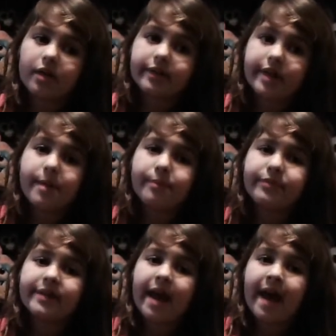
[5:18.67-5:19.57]
Tip
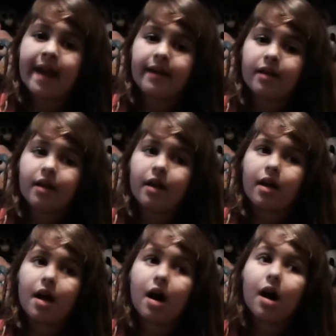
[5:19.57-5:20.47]
10,
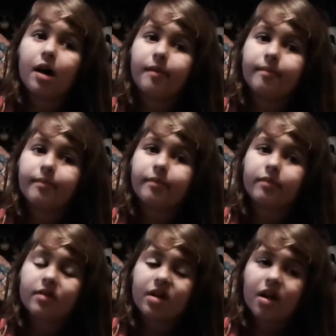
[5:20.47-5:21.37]
and
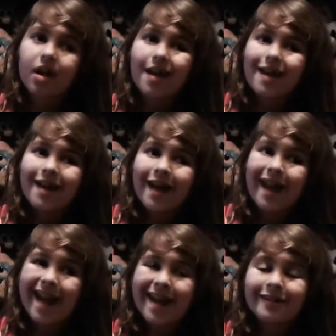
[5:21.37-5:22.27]

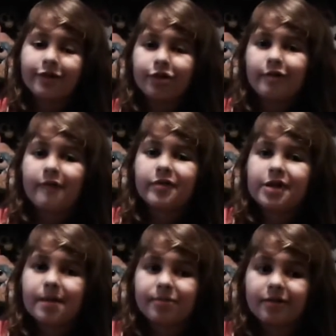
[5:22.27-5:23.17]
there's 11
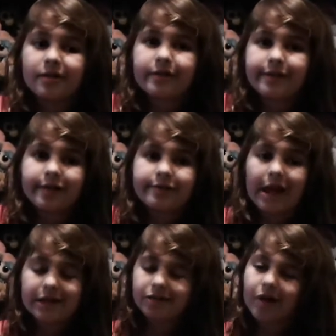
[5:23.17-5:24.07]
tips, so this is our
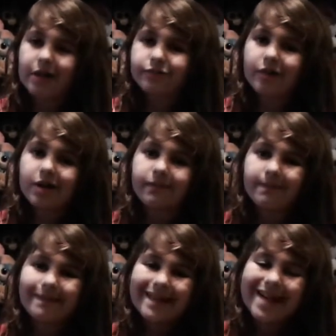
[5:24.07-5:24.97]
second last one.
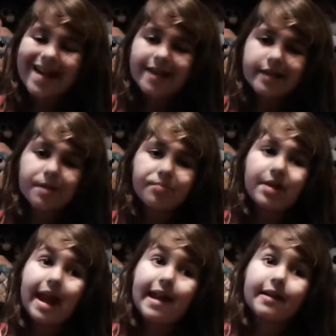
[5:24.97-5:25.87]
Tip
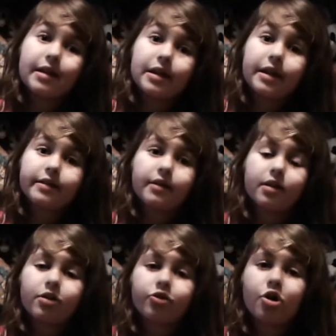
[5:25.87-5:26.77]
10 is
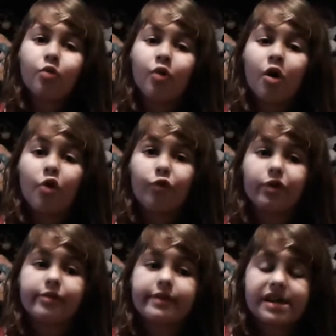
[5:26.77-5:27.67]
don't
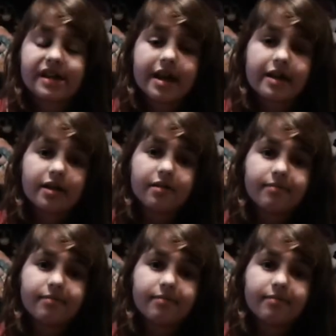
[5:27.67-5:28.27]
overthink it.